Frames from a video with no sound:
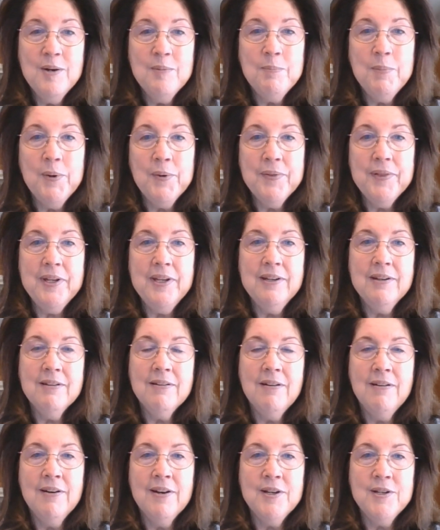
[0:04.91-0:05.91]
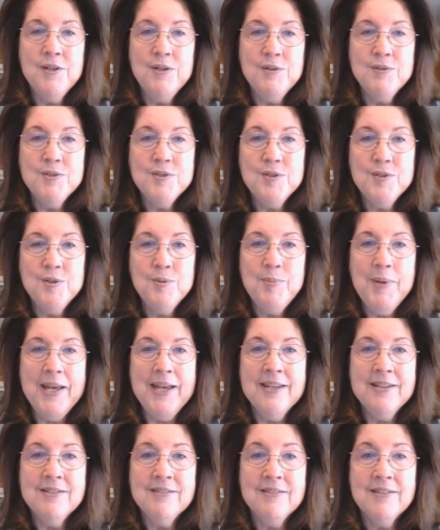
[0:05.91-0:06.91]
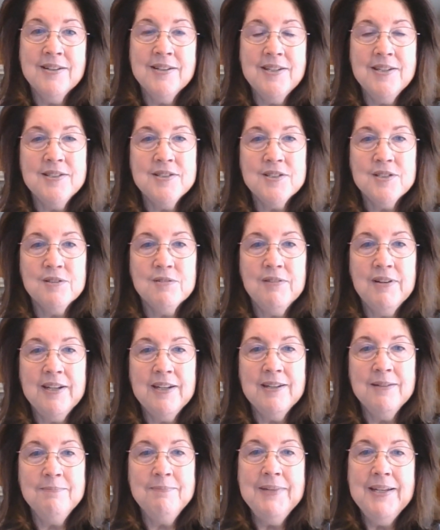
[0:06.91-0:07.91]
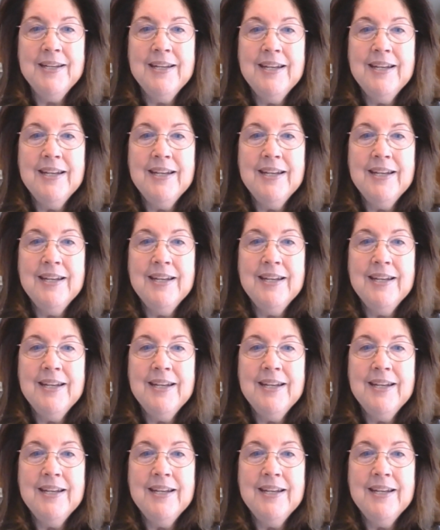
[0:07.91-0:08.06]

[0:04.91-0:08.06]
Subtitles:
both here on YouTube and on Instagram.